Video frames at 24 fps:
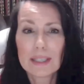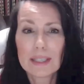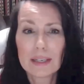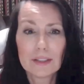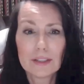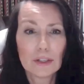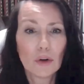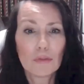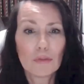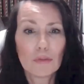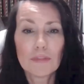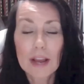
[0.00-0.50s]
And,
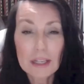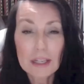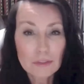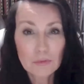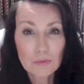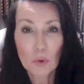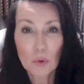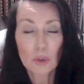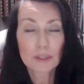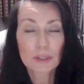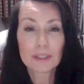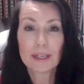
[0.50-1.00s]
you know, fast
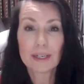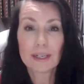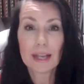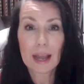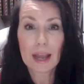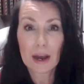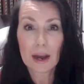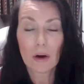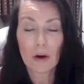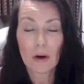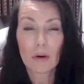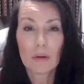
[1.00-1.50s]
forward to
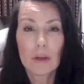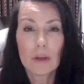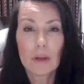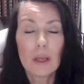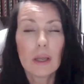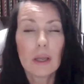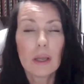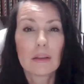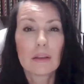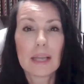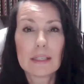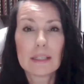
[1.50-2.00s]
now,
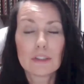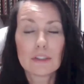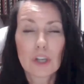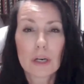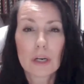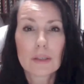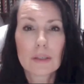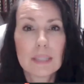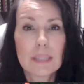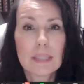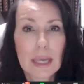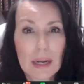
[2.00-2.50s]
like
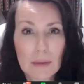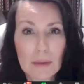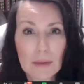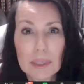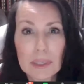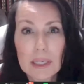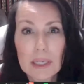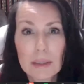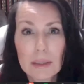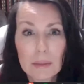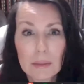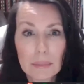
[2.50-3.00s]
Chuck said, I've
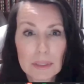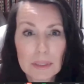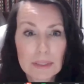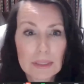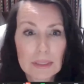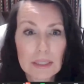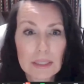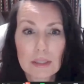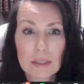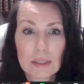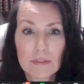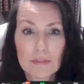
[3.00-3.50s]
been in the
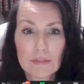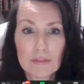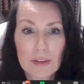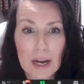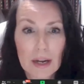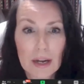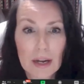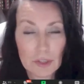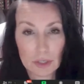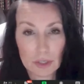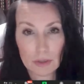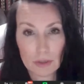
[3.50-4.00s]
business
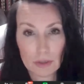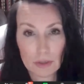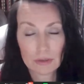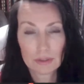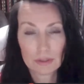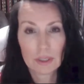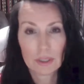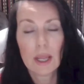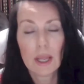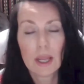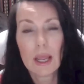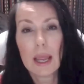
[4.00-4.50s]
5
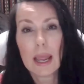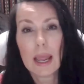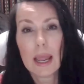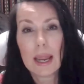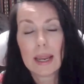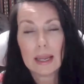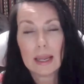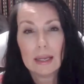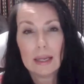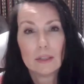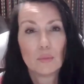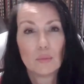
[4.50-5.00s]
years
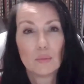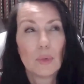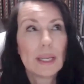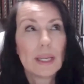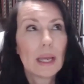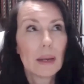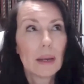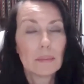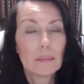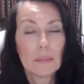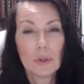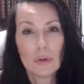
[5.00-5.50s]
and we
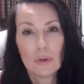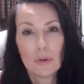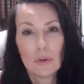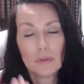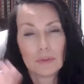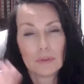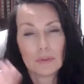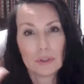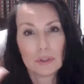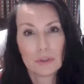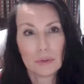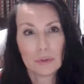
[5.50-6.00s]
had
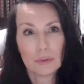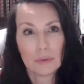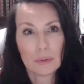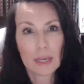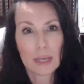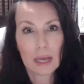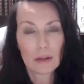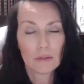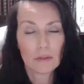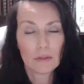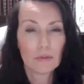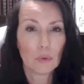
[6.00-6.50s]
moved to
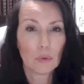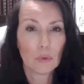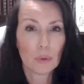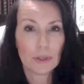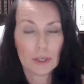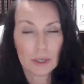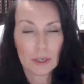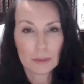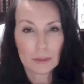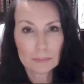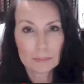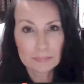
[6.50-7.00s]

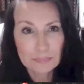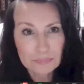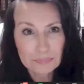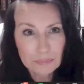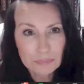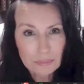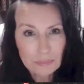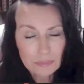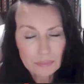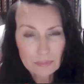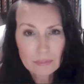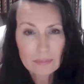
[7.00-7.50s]
California
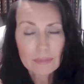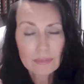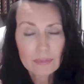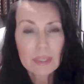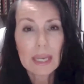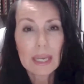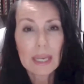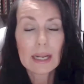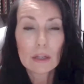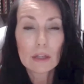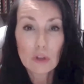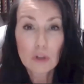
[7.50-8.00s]

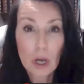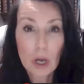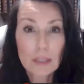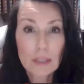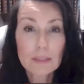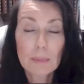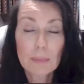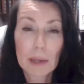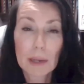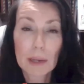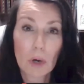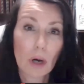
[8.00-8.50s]
and I lost
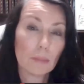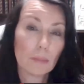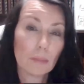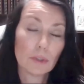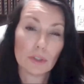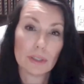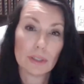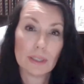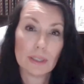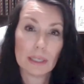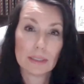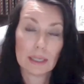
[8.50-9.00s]
my mom
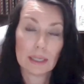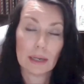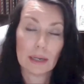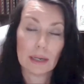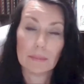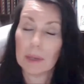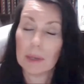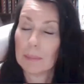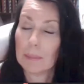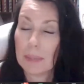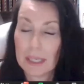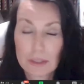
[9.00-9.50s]
during that time.
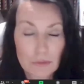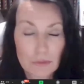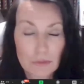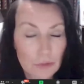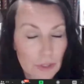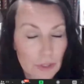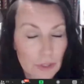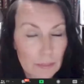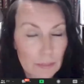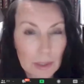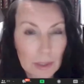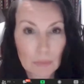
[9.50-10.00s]
My best
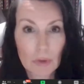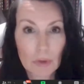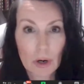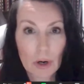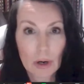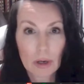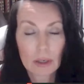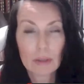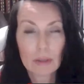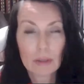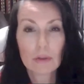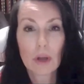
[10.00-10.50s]
friend, my
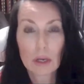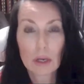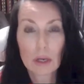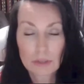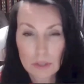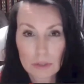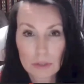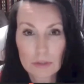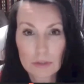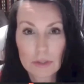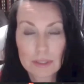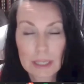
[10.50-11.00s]
rock,
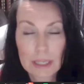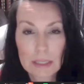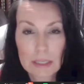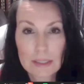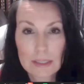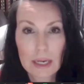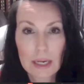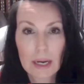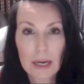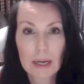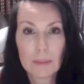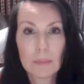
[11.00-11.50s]
lost her during that
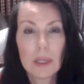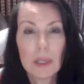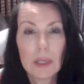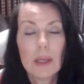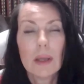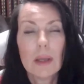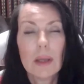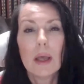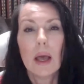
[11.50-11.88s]
time.